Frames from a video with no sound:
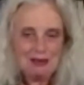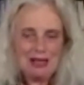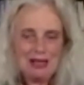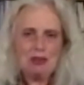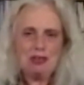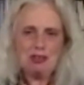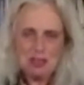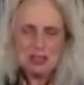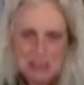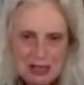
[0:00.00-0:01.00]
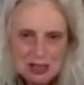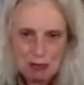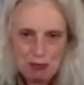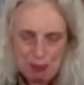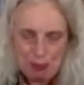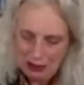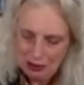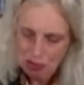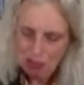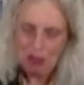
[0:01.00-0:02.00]
And not just a sense of
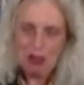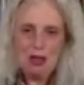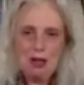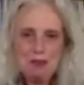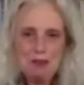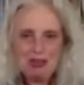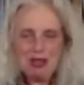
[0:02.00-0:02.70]
balance, but